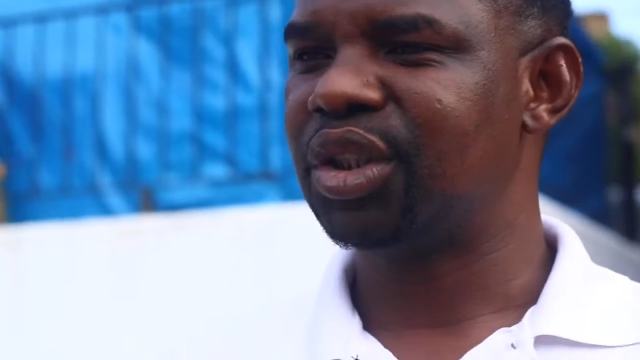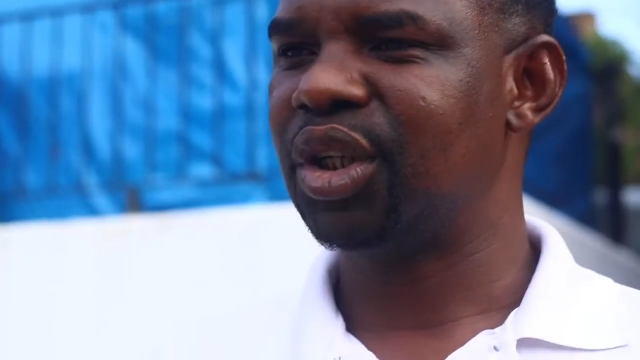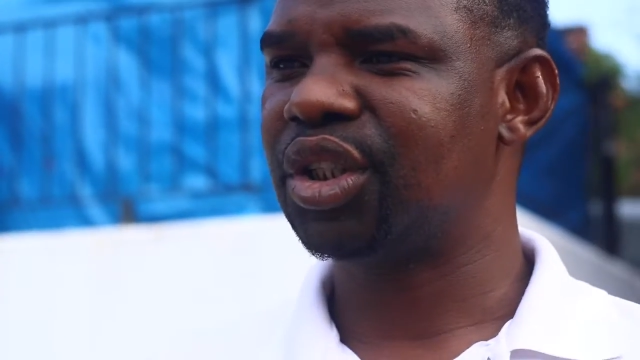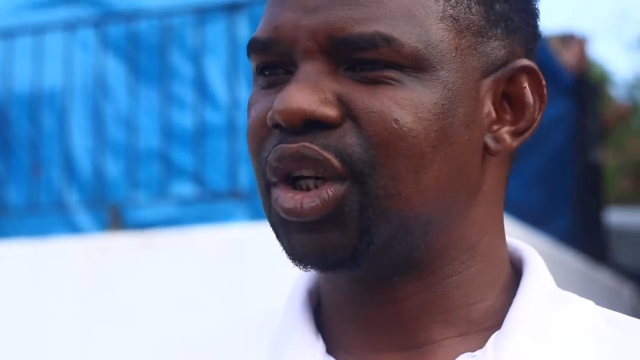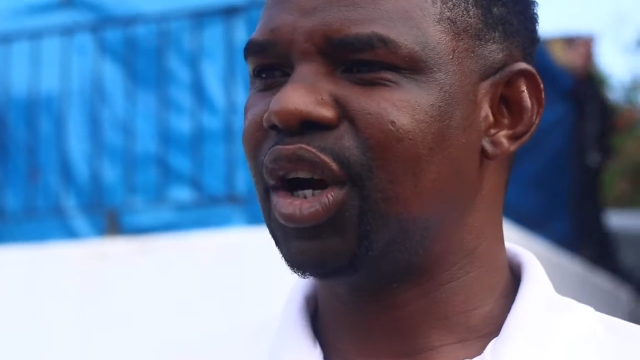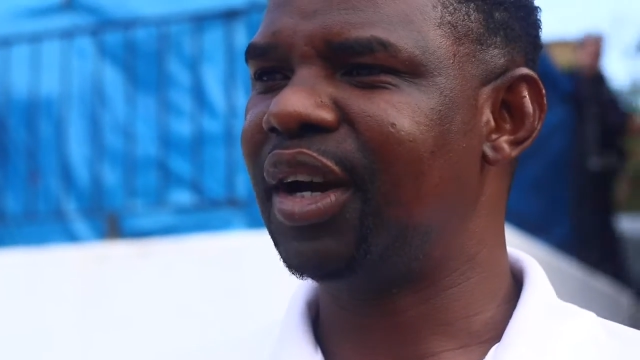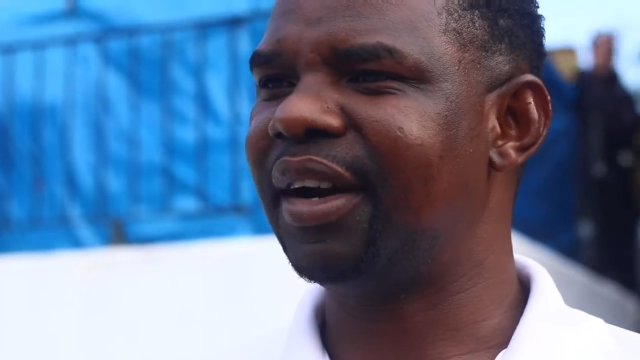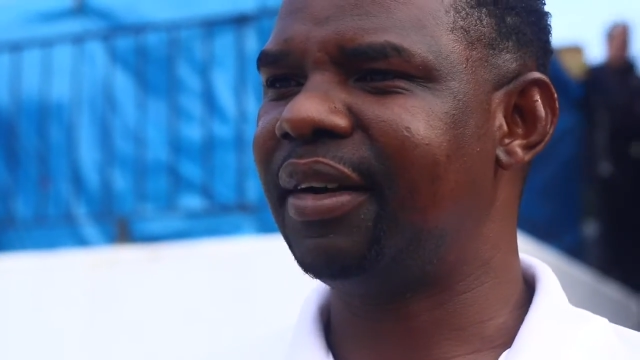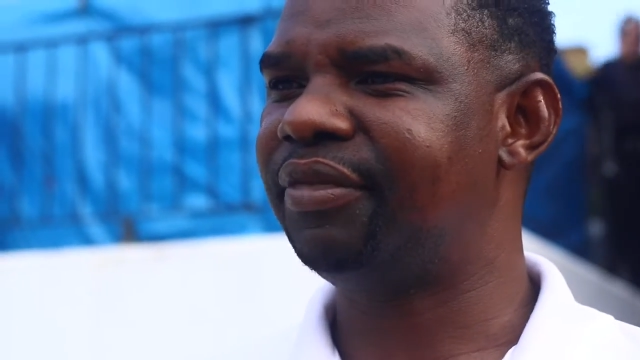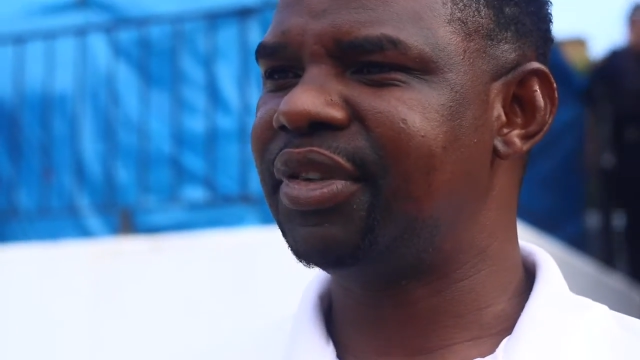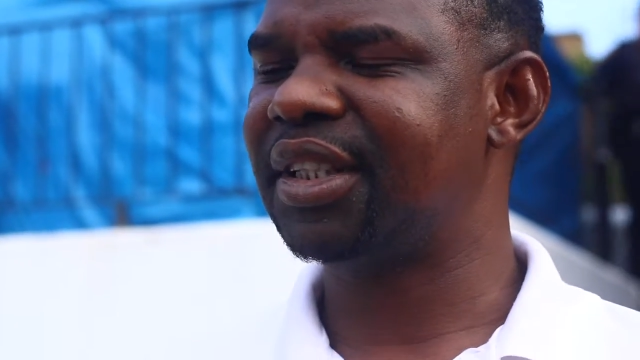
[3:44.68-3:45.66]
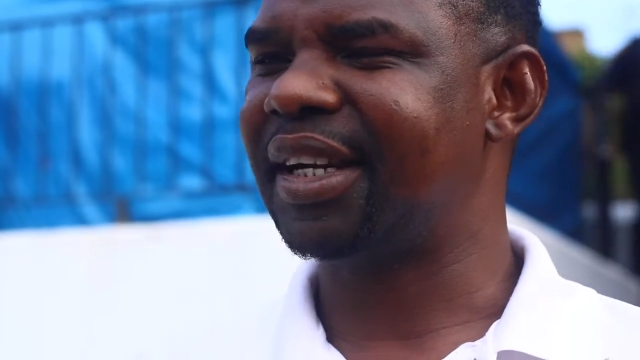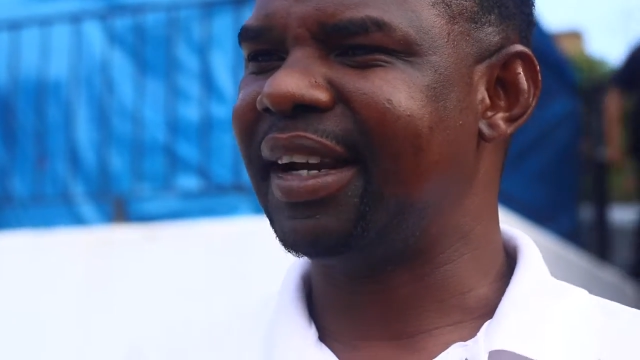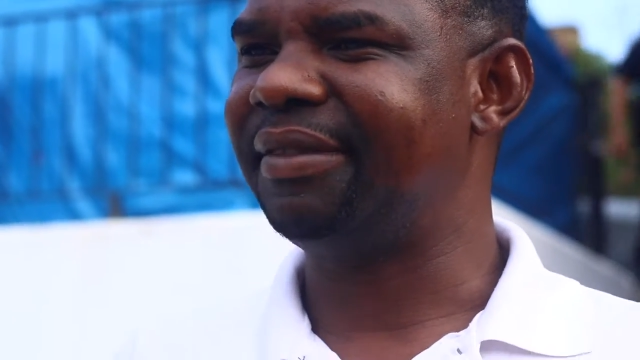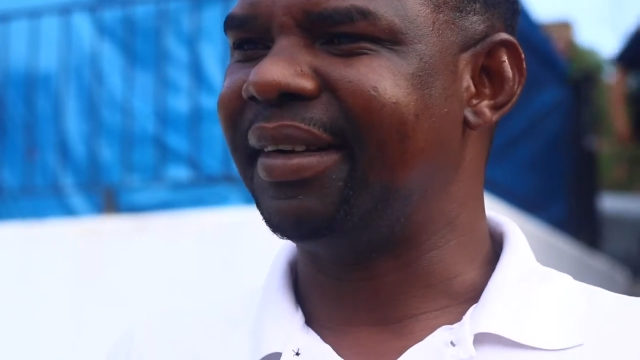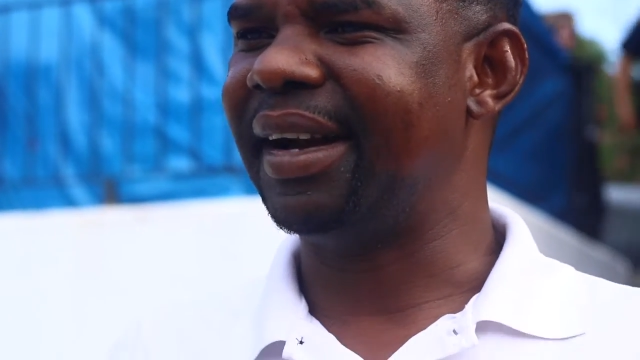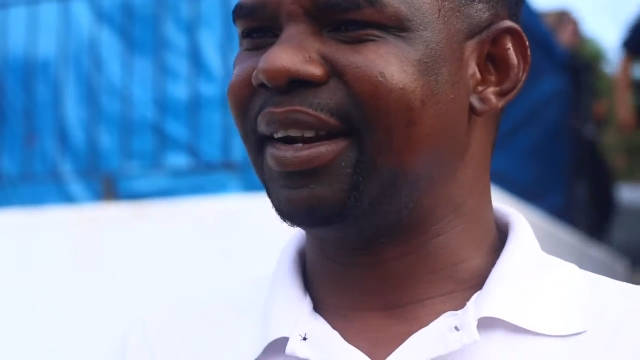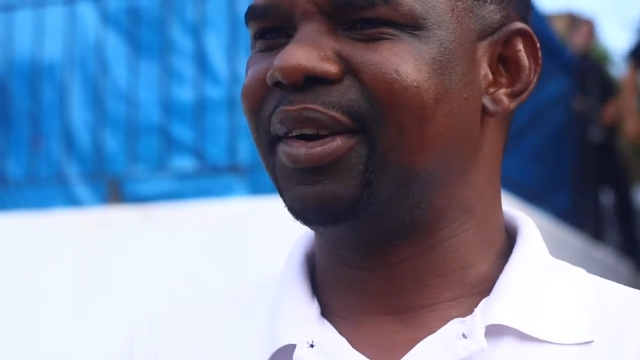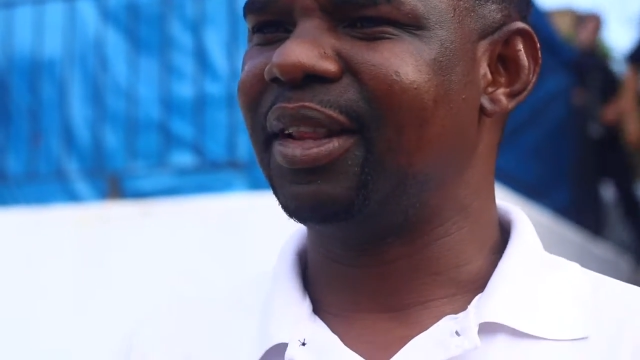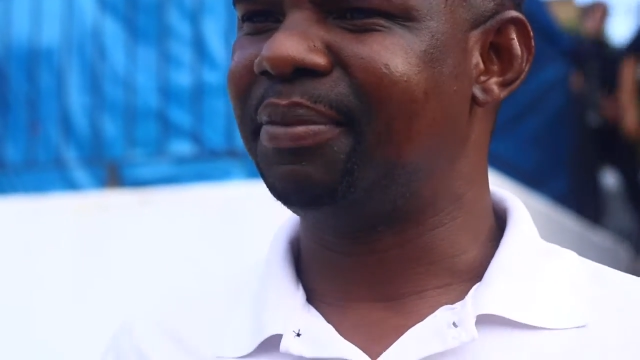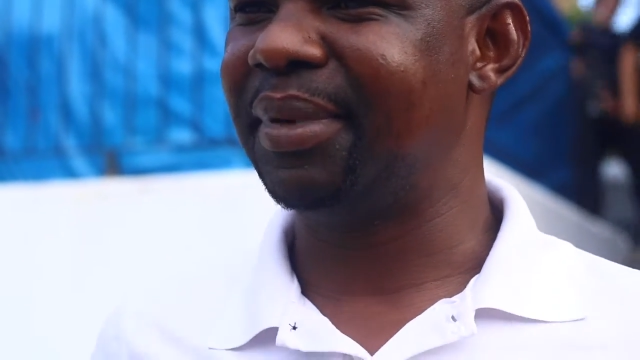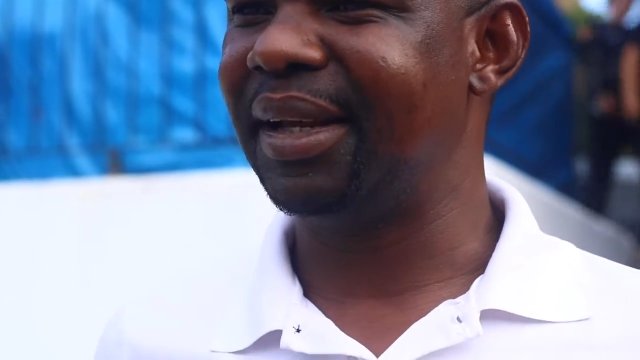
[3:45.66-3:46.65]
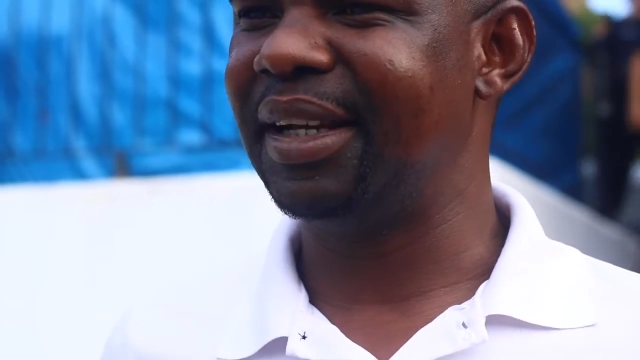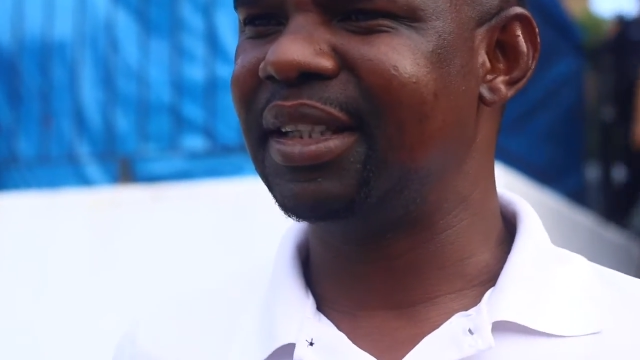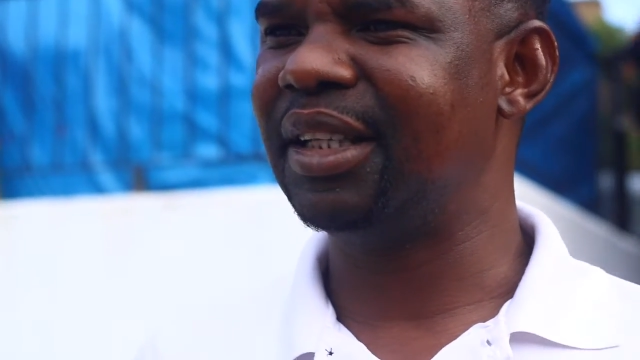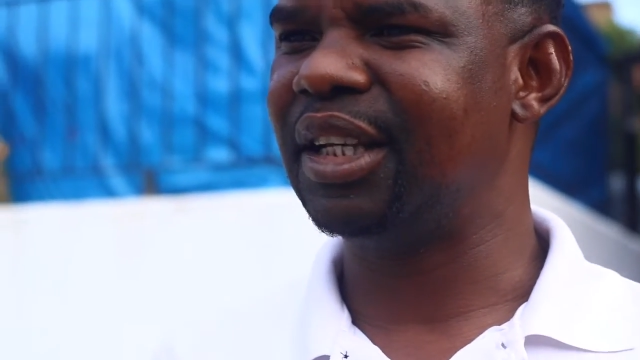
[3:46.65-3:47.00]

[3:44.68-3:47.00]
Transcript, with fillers: it's there's no physical firing all the place.